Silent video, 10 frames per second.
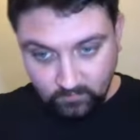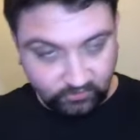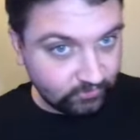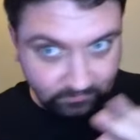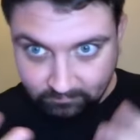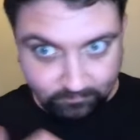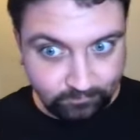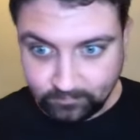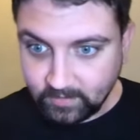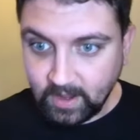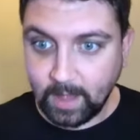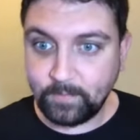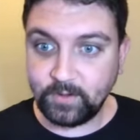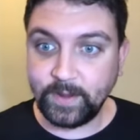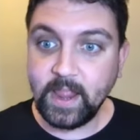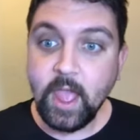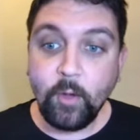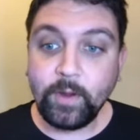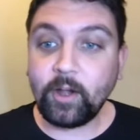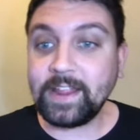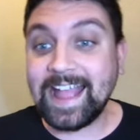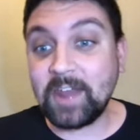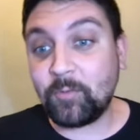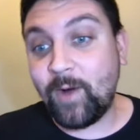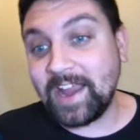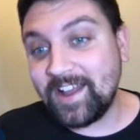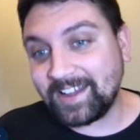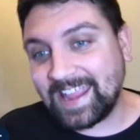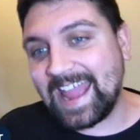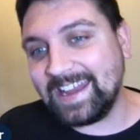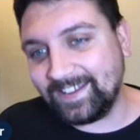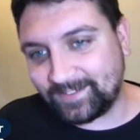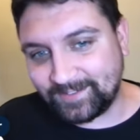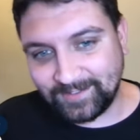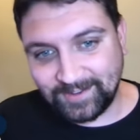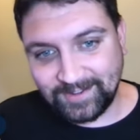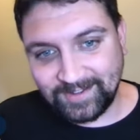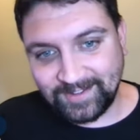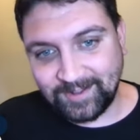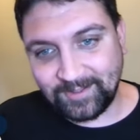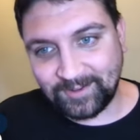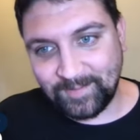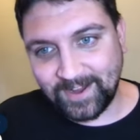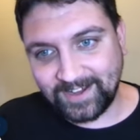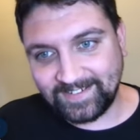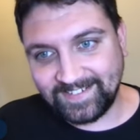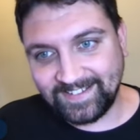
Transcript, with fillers: Just happened to be. We already got why not Kenny's. Sorry, Mike.